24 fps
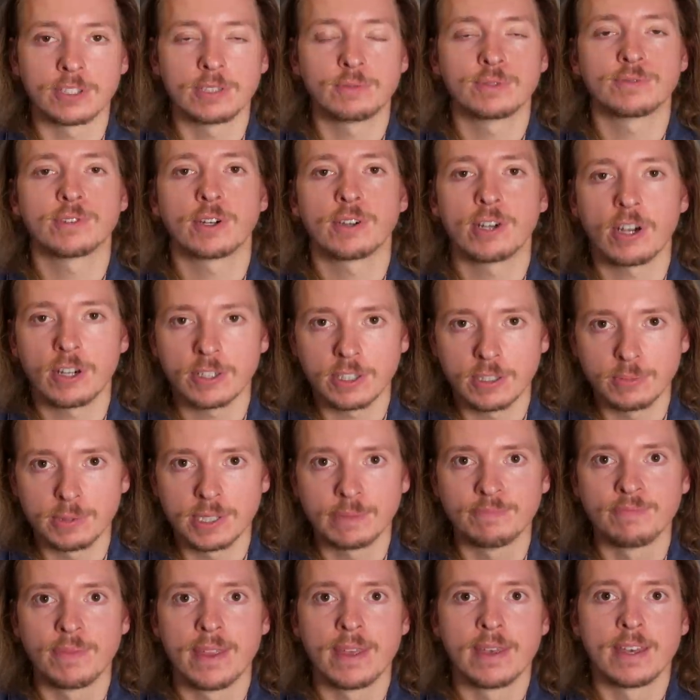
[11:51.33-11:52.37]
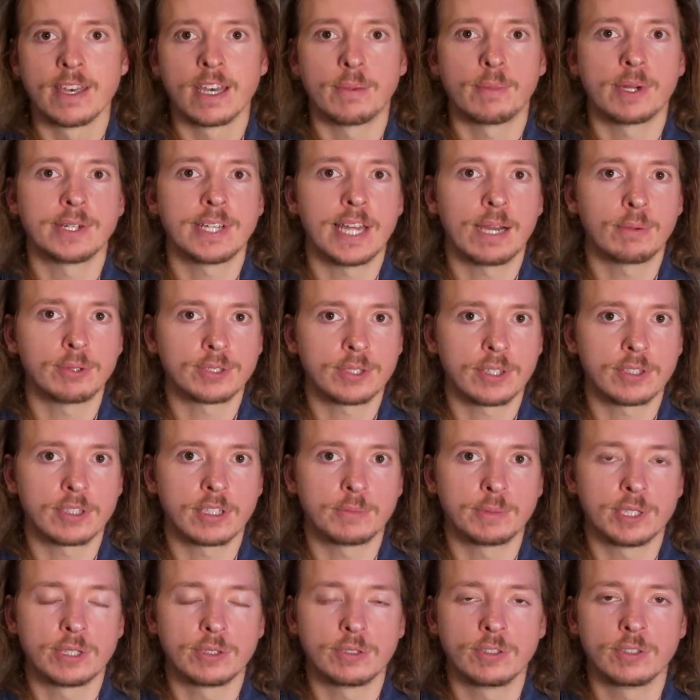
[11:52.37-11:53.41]
And he was very hard on me. My dad was hard
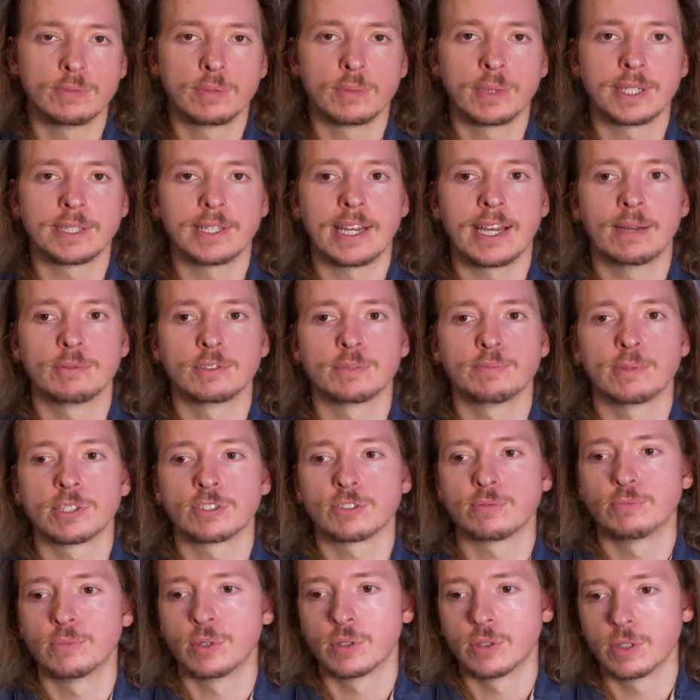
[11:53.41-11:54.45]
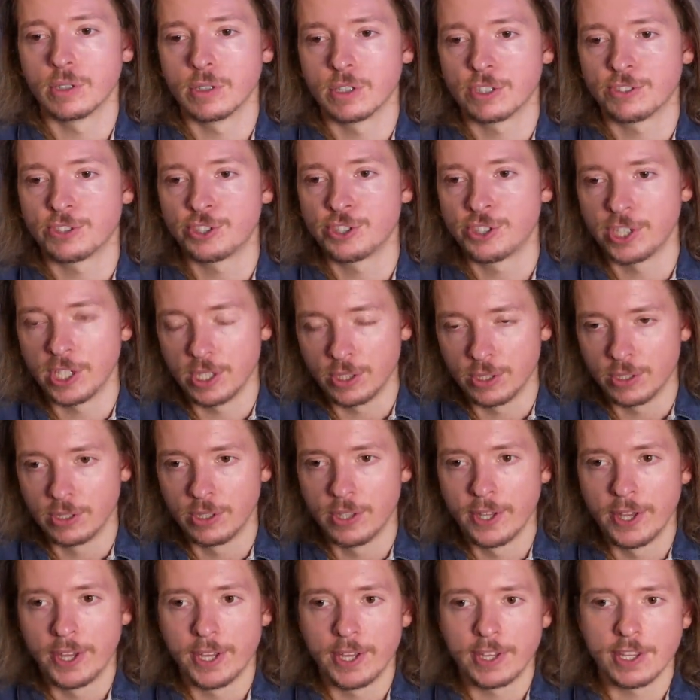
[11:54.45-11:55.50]
on me too, but my dad was much more
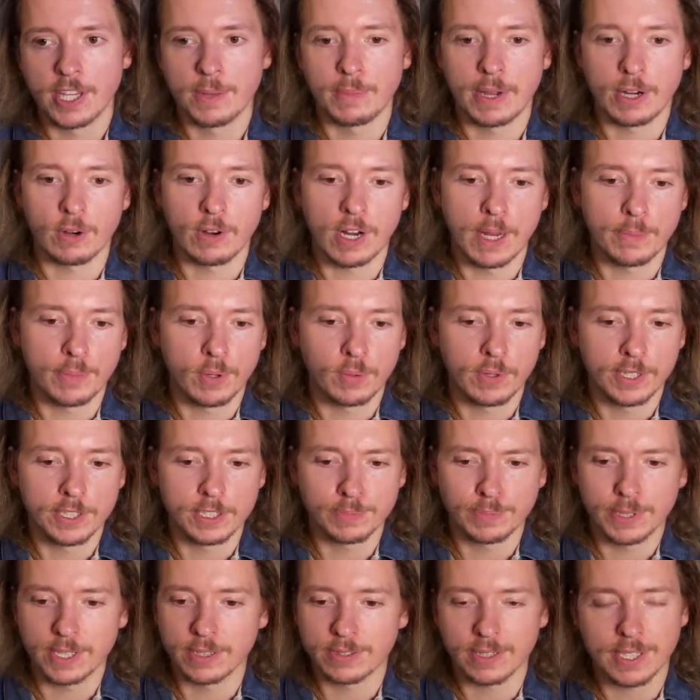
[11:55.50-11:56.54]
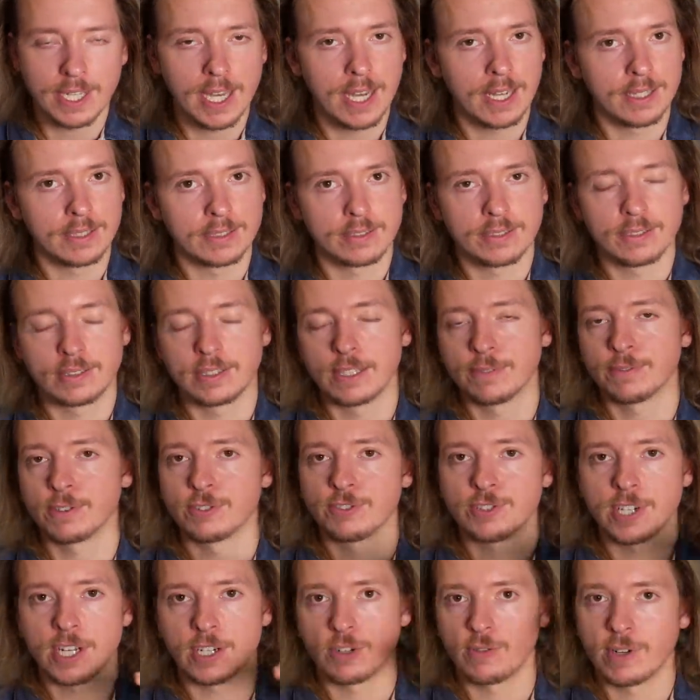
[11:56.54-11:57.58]
chill than my grandpa was because, again, it's a
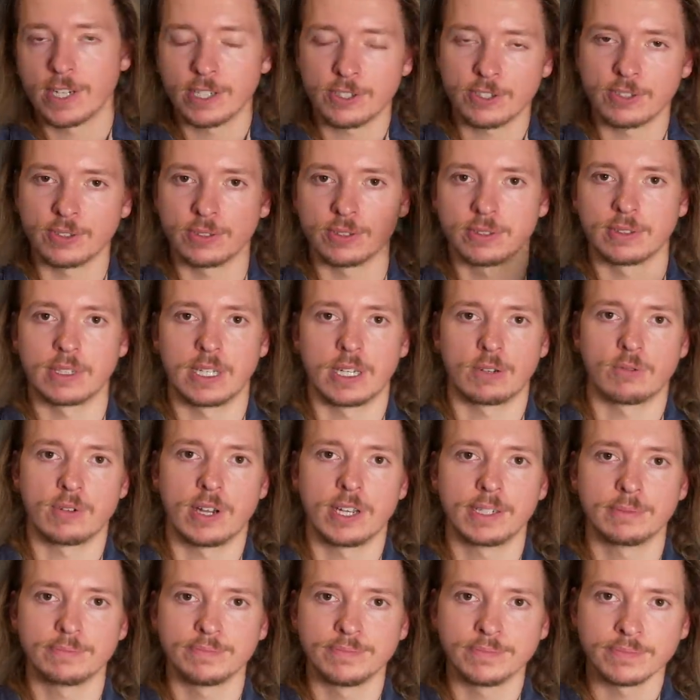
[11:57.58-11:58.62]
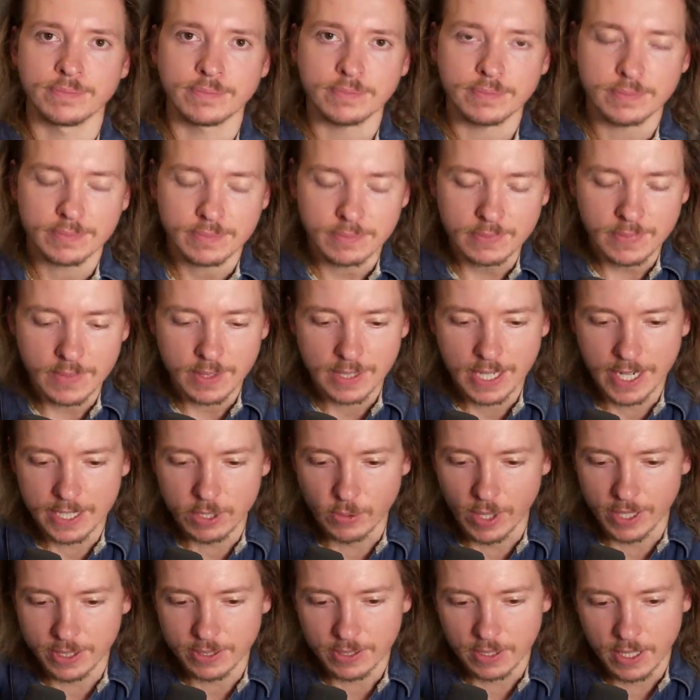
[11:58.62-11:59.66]
different generational thing, right?
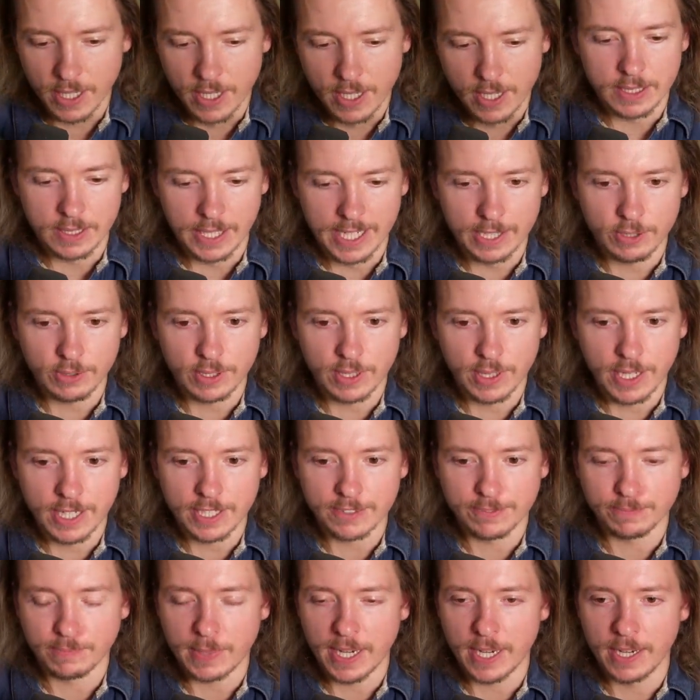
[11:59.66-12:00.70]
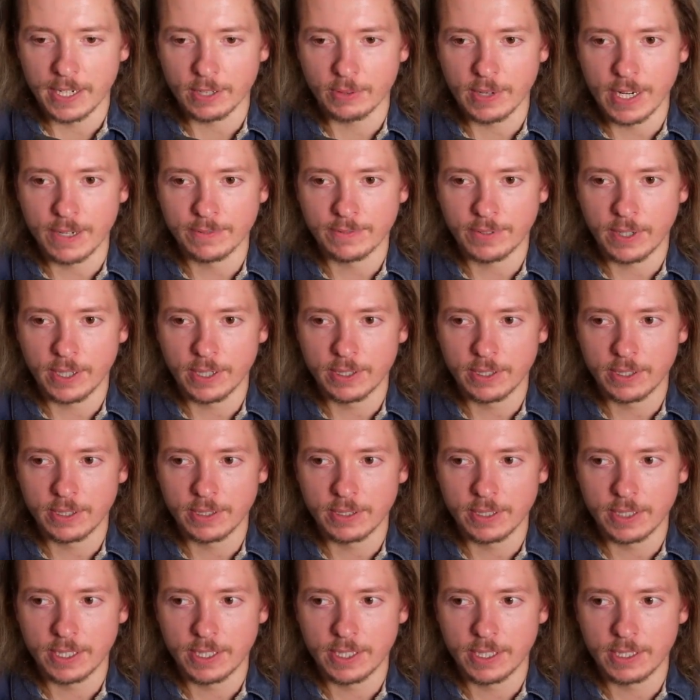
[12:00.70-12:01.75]
Anyways, later in life, my
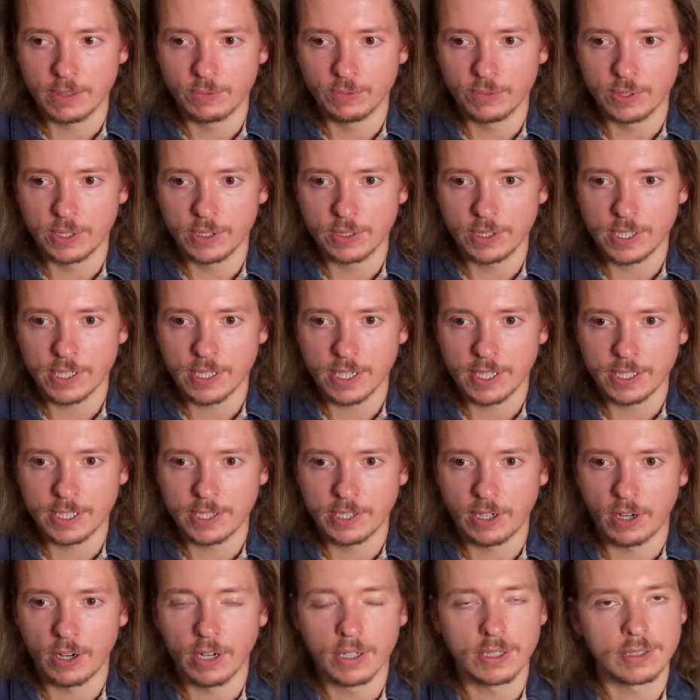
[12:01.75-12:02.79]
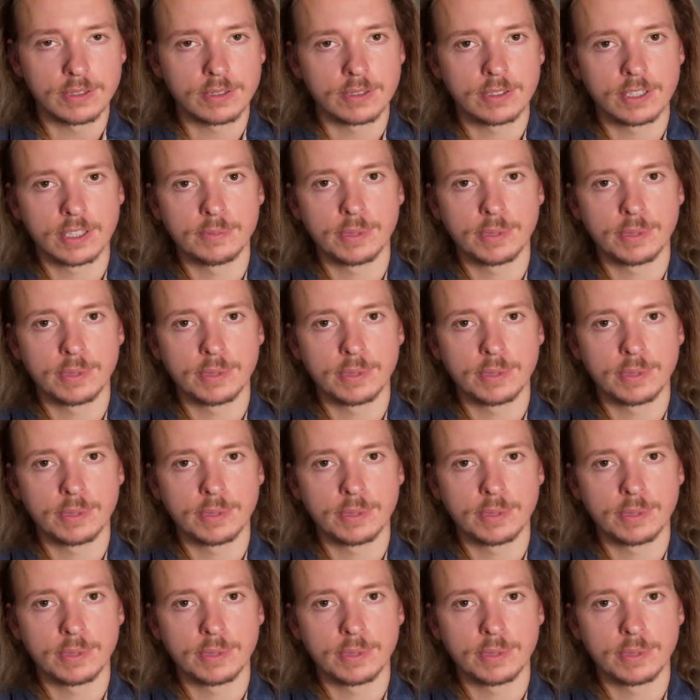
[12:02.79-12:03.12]
grandfather, he really got into arts.